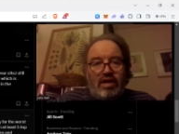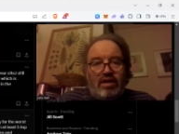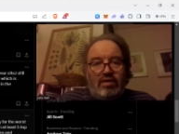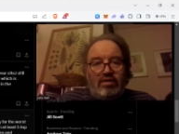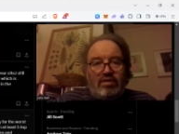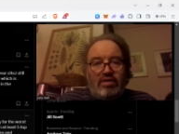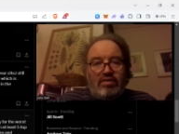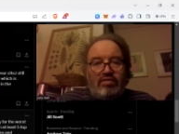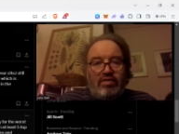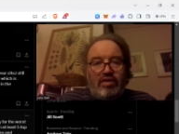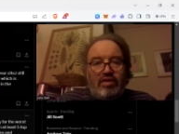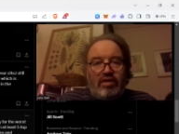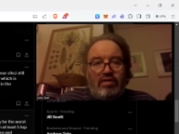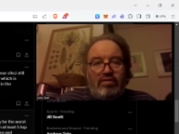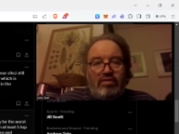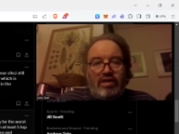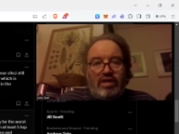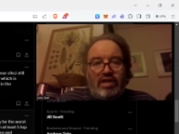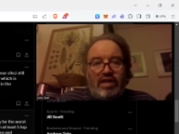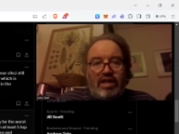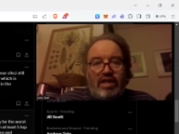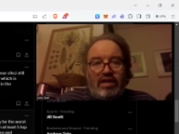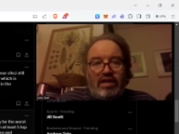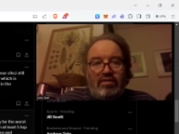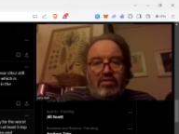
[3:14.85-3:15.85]
I was
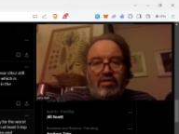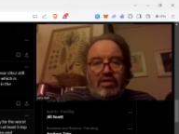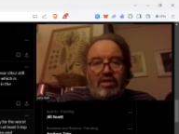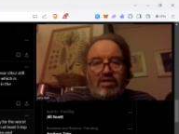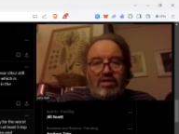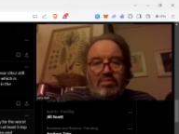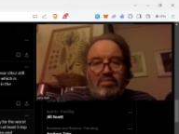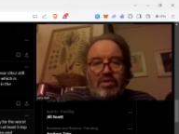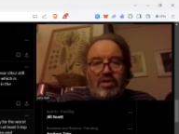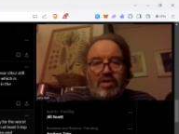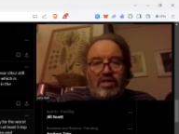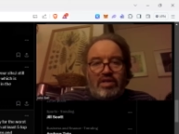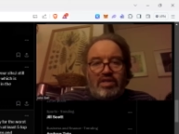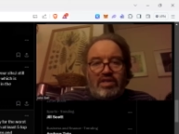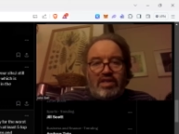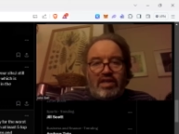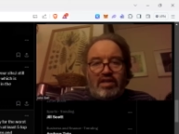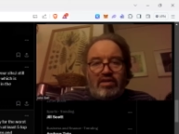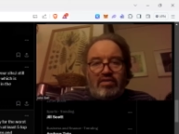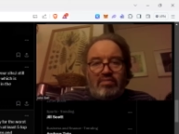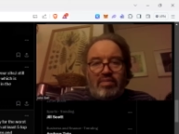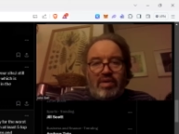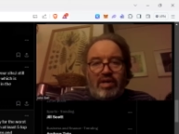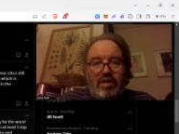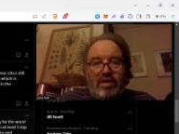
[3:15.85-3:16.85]
involved in countless
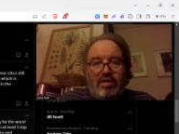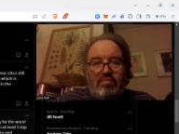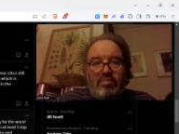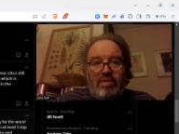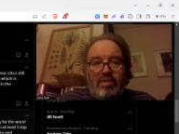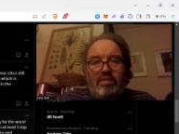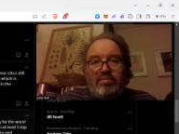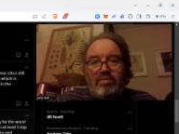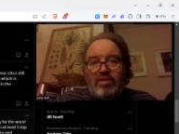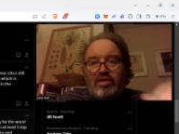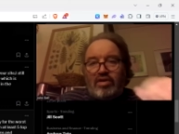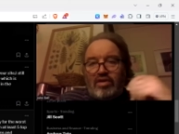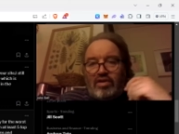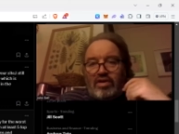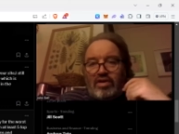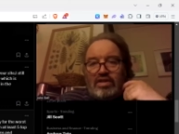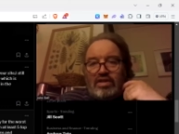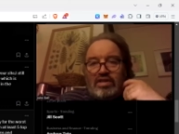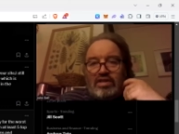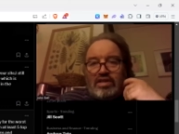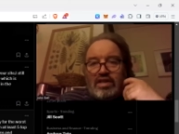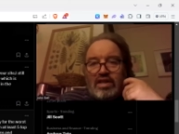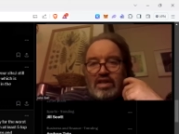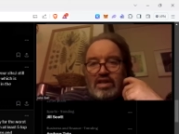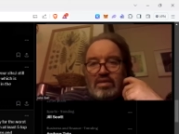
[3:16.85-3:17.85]
pre-sale meme
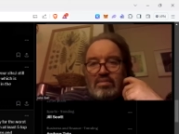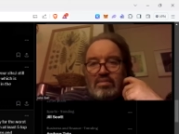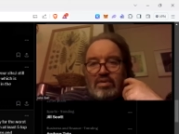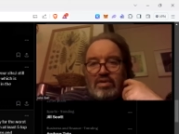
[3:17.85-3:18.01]
coins,